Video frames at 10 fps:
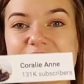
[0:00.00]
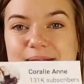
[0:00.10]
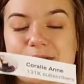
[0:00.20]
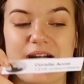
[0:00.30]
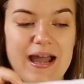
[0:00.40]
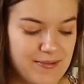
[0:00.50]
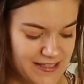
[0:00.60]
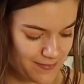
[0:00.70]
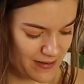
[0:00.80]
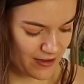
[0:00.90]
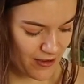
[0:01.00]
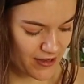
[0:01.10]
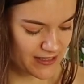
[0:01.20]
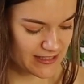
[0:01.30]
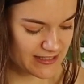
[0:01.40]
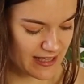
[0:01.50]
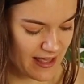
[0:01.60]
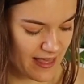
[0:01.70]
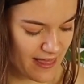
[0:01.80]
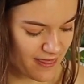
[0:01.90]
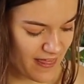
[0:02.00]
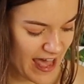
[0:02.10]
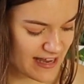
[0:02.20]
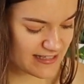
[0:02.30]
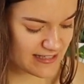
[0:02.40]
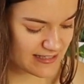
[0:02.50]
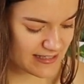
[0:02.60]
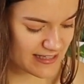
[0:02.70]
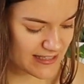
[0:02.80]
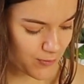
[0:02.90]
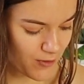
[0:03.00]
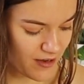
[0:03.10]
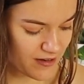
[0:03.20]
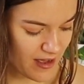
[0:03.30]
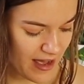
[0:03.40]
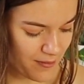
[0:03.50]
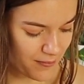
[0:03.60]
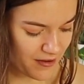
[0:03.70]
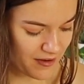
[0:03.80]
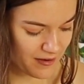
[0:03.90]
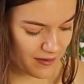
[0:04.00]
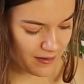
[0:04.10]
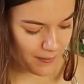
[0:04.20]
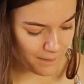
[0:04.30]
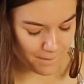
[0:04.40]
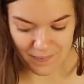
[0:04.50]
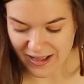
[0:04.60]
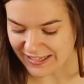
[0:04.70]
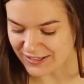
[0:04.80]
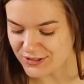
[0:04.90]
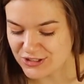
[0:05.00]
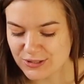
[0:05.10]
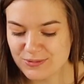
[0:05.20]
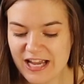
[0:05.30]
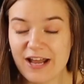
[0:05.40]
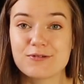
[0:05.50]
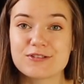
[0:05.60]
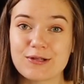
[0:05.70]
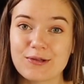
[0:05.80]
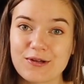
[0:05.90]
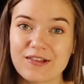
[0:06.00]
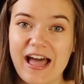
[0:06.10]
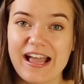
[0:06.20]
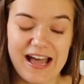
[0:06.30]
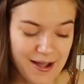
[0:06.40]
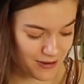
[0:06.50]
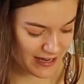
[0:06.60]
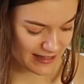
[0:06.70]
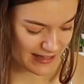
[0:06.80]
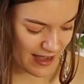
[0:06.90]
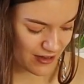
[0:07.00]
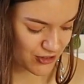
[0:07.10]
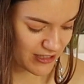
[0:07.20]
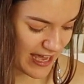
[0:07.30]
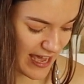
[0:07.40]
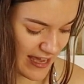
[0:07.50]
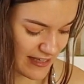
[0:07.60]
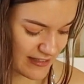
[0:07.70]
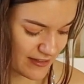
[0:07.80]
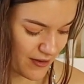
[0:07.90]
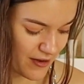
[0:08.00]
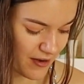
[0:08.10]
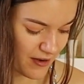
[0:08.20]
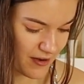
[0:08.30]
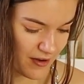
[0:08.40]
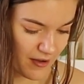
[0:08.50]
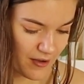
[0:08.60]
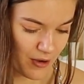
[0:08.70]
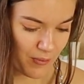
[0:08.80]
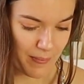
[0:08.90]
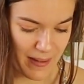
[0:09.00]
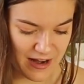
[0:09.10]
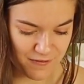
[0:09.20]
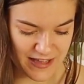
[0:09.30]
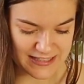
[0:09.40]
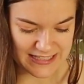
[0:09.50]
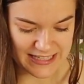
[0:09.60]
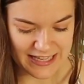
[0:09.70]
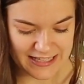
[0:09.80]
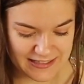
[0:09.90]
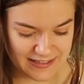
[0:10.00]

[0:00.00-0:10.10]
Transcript: subscribers because that is what I want my YouTube channel to look like. I want to hit that 100K, so we're manifesting it.